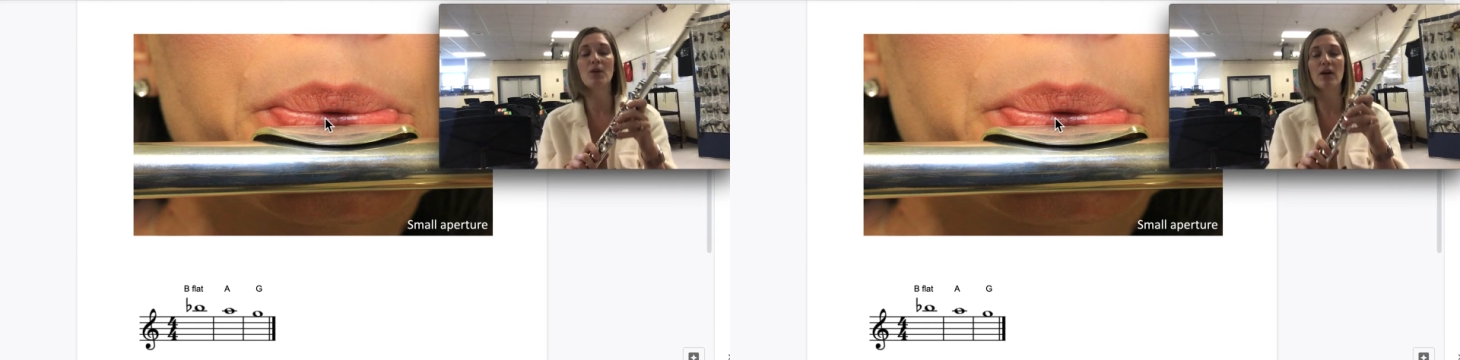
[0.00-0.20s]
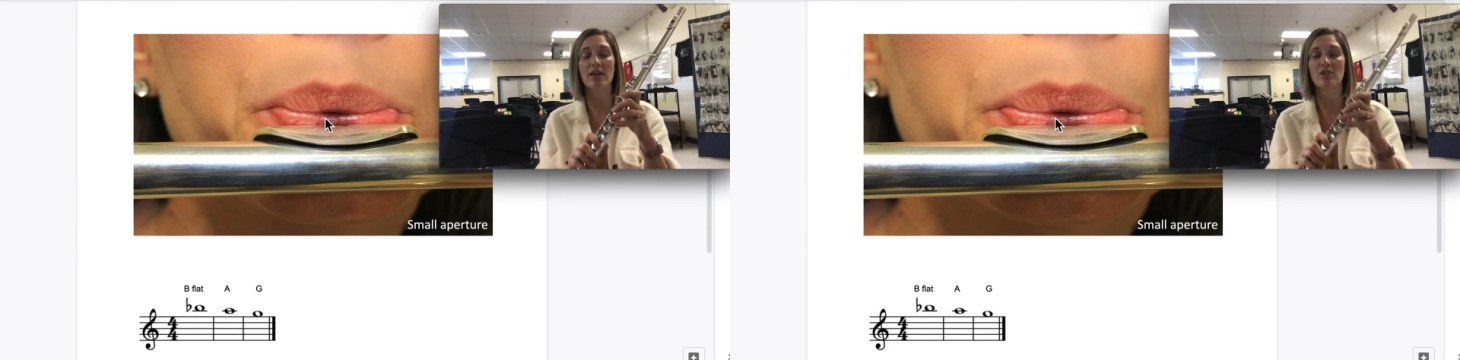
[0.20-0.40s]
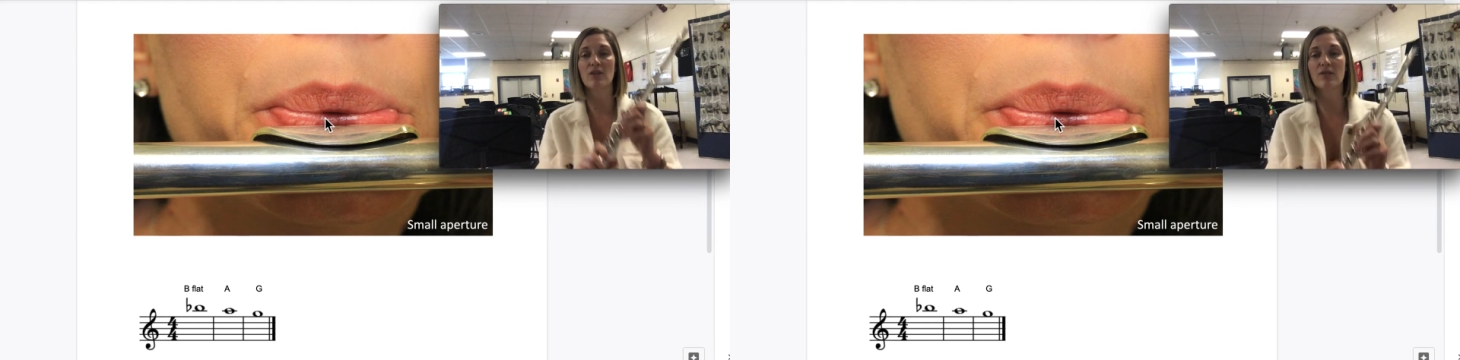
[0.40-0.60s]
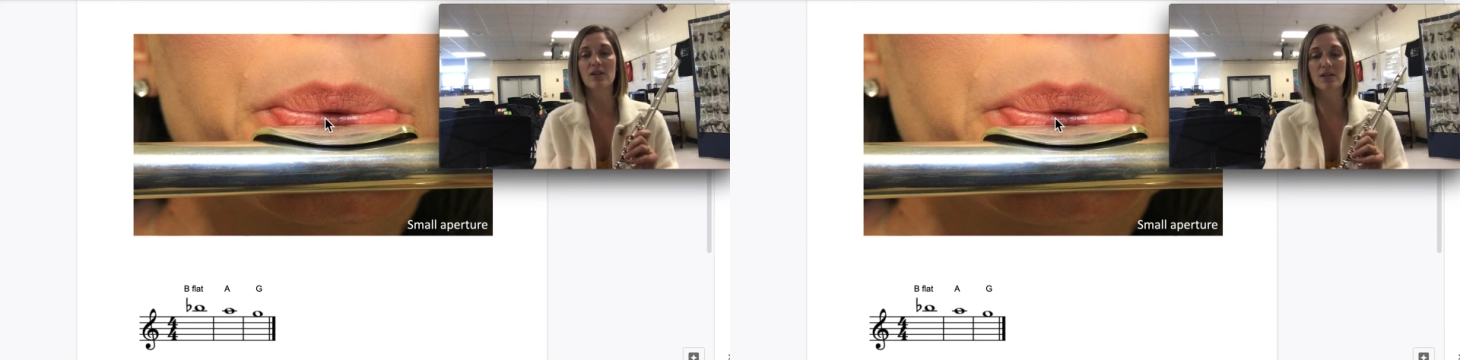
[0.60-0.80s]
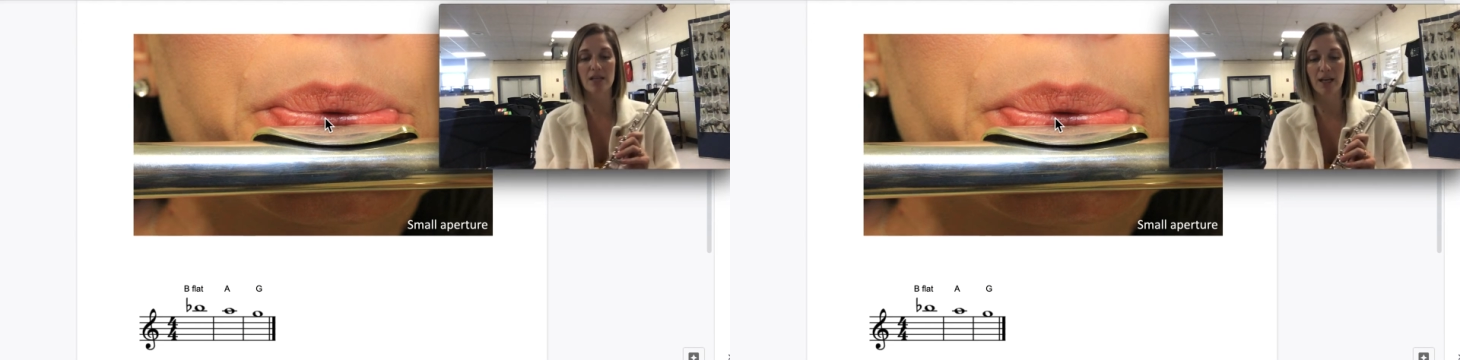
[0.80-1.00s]
Okay, so the
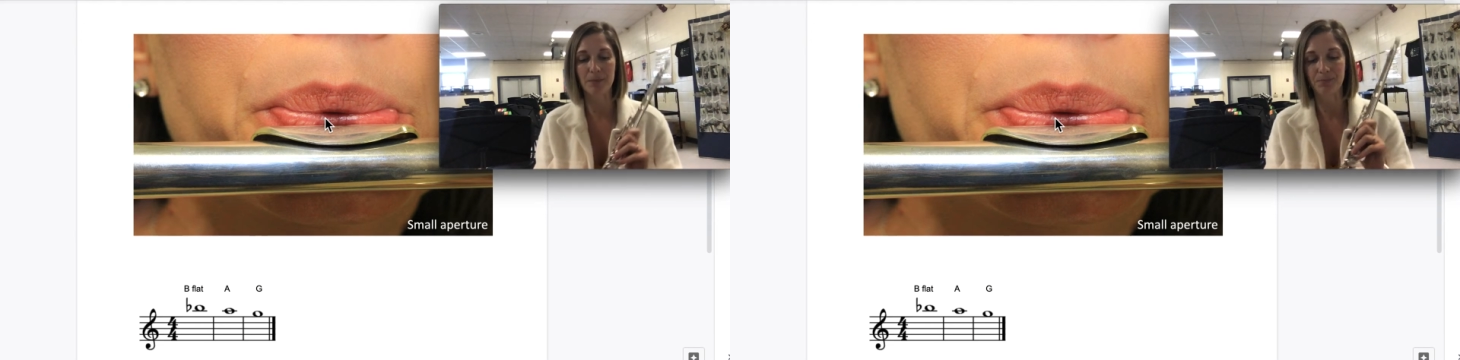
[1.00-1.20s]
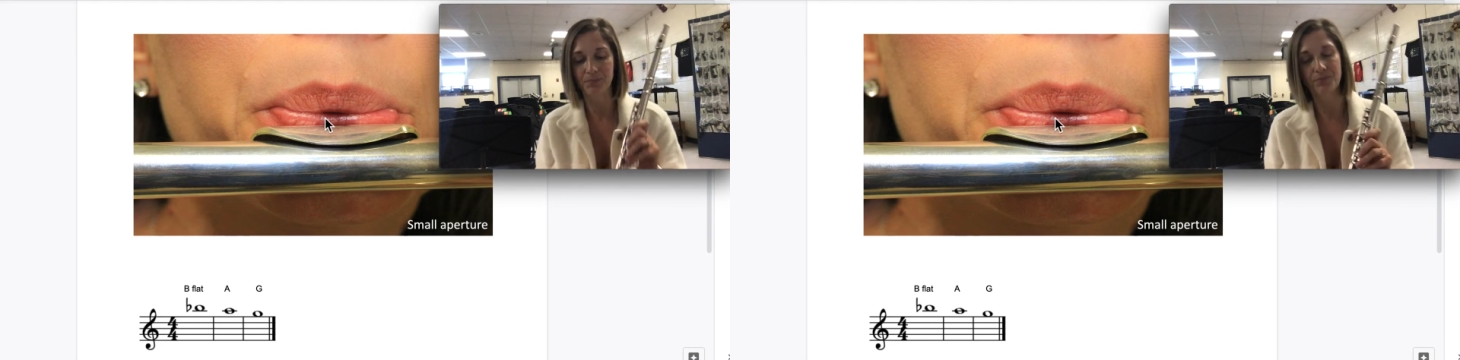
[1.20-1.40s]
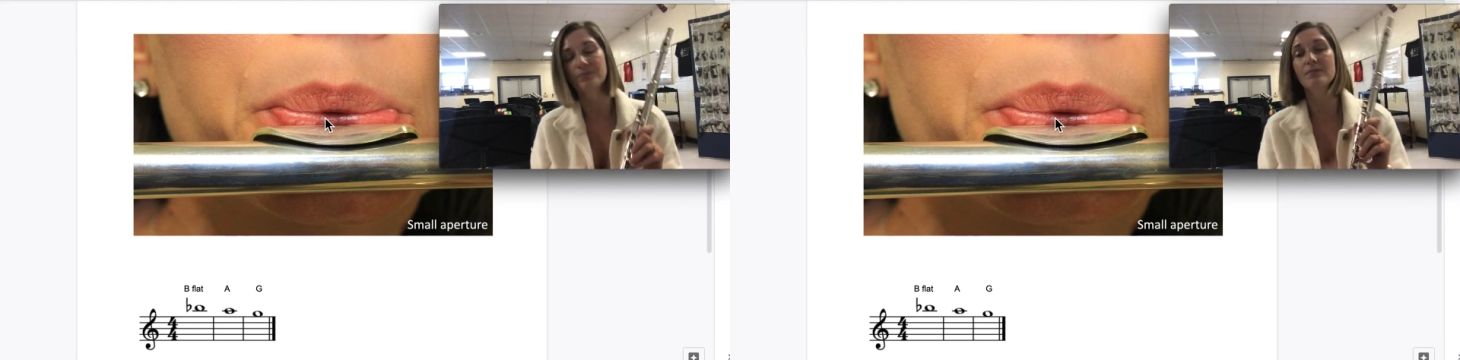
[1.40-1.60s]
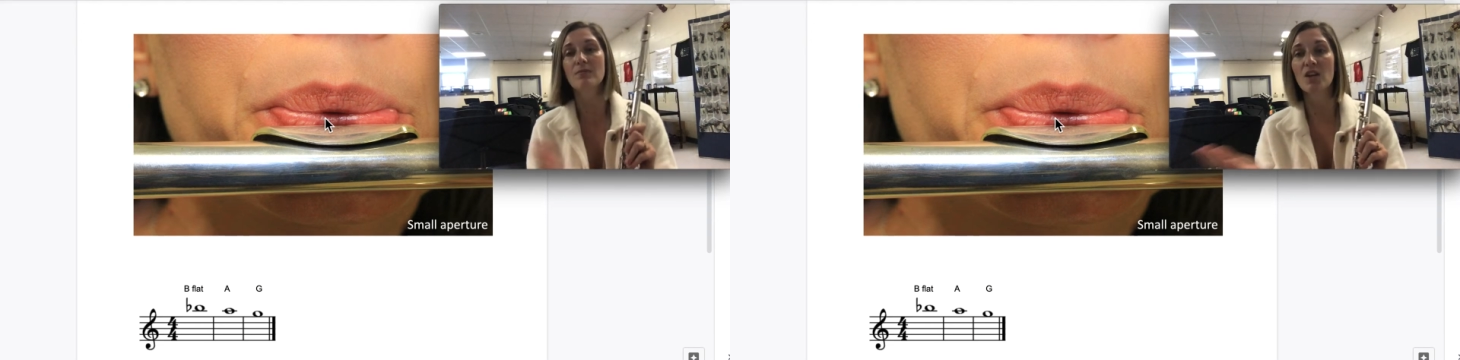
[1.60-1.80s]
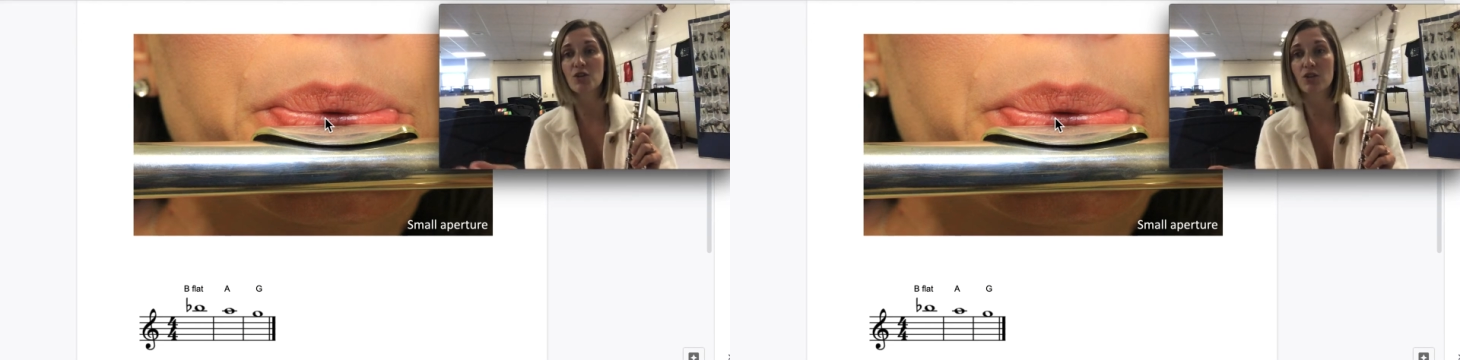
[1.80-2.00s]
first thing
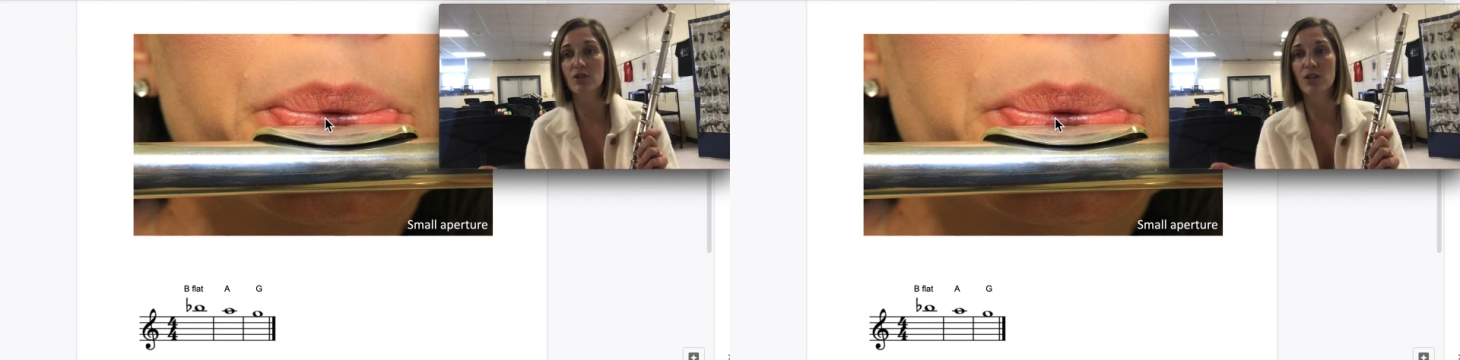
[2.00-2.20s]
is you can do